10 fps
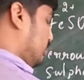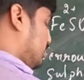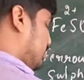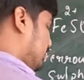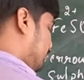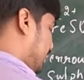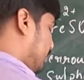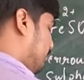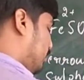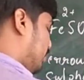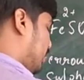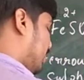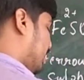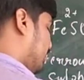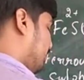is a very
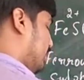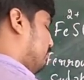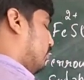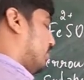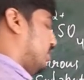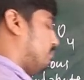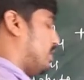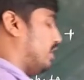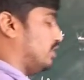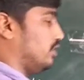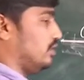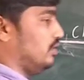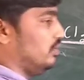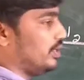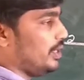important part.
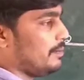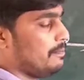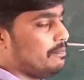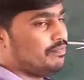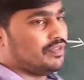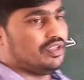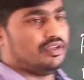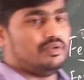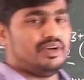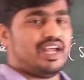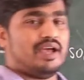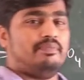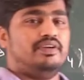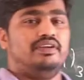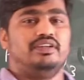Okay, now what
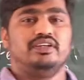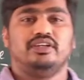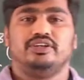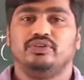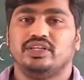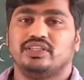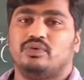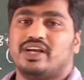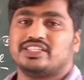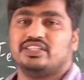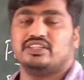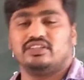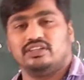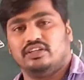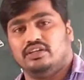happened during the
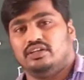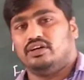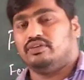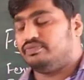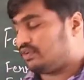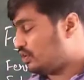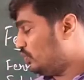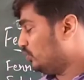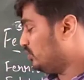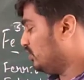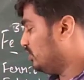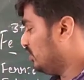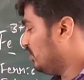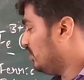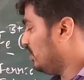washing of a cloth?
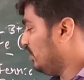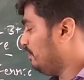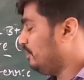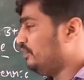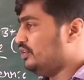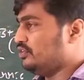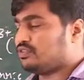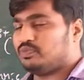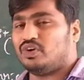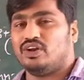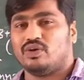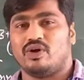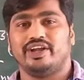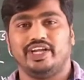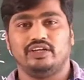If we use small
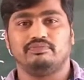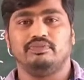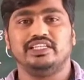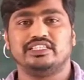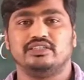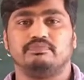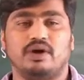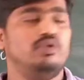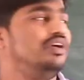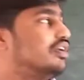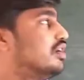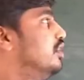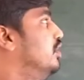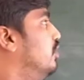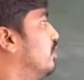quantity of bleaching
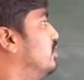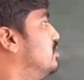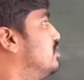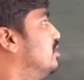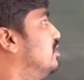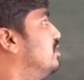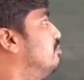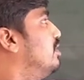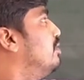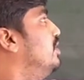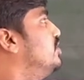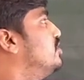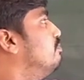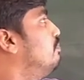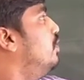powder, it is nothing but a
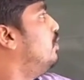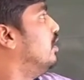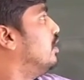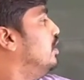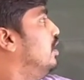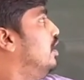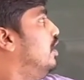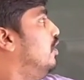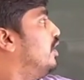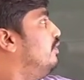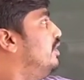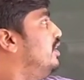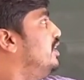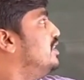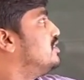bleaching powder. Okay,
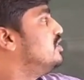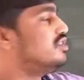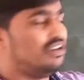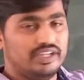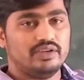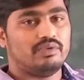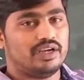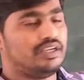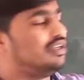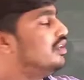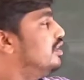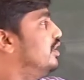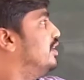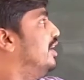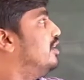when it is dissolved in water,
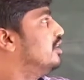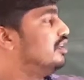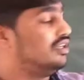it